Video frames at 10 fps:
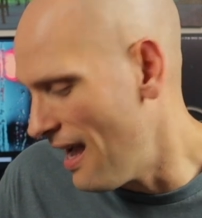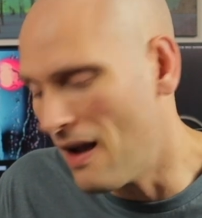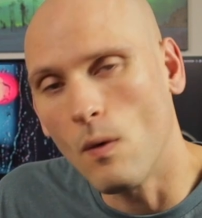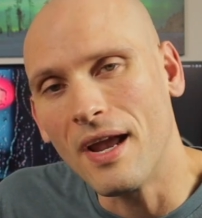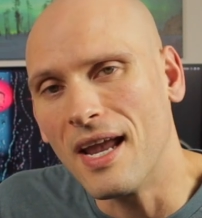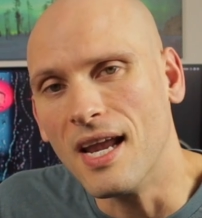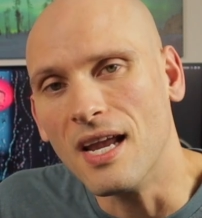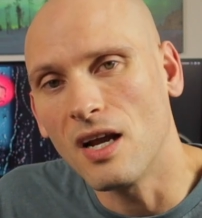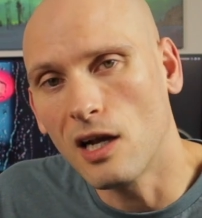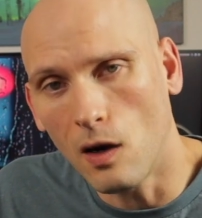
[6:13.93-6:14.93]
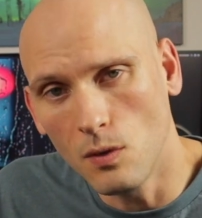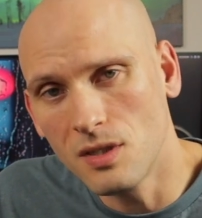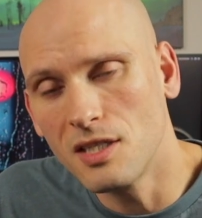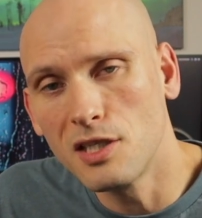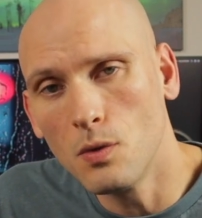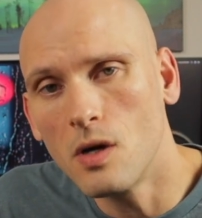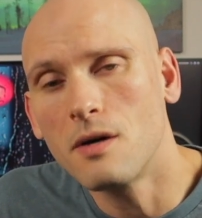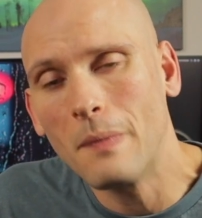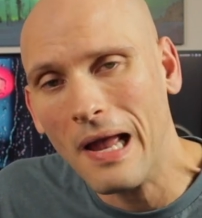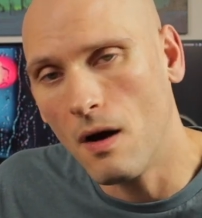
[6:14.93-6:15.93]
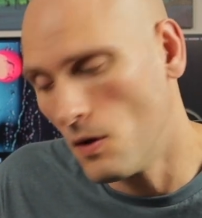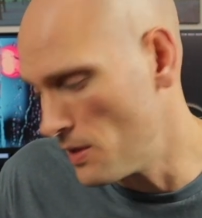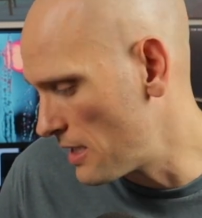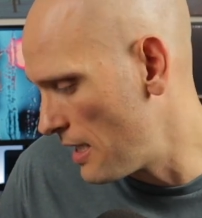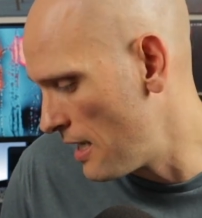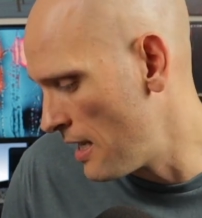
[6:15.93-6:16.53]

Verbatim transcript: I weigh close to two hundred pounds.